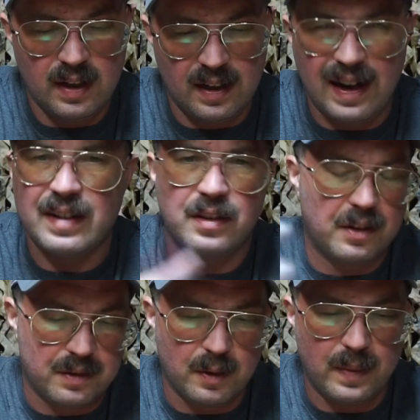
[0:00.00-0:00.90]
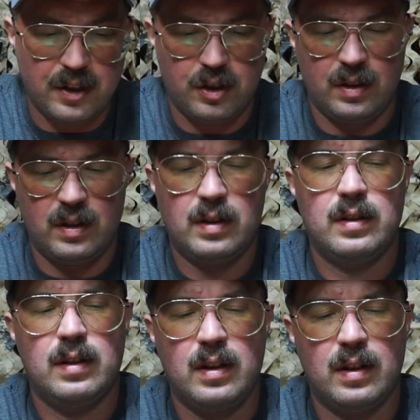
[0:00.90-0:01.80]
It adds another dimension,
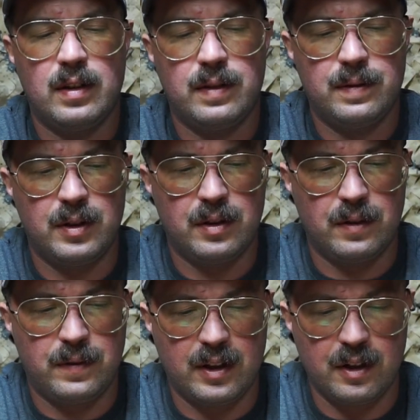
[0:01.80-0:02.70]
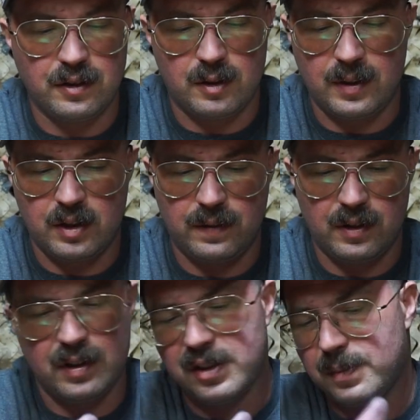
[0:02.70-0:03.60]
to the figures, especially if
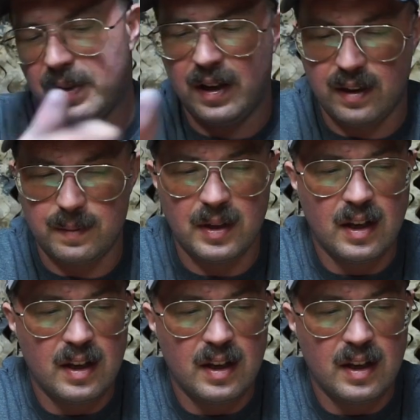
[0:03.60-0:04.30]
you're going to display them.